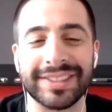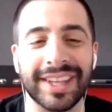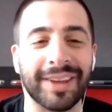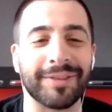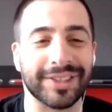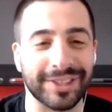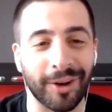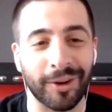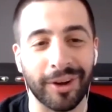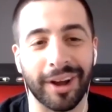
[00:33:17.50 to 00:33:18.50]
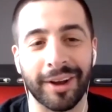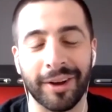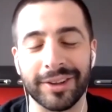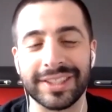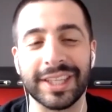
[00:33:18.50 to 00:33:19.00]
the same because
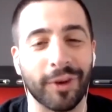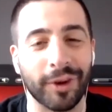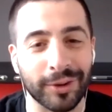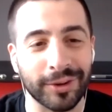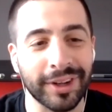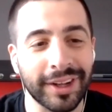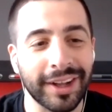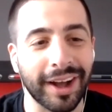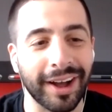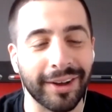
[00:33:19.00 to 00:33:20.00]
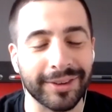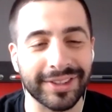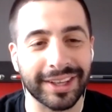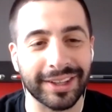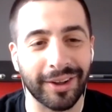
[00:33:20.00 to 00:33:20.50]
Steve Urkel was
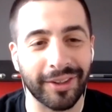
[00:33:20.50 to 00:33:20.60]
that's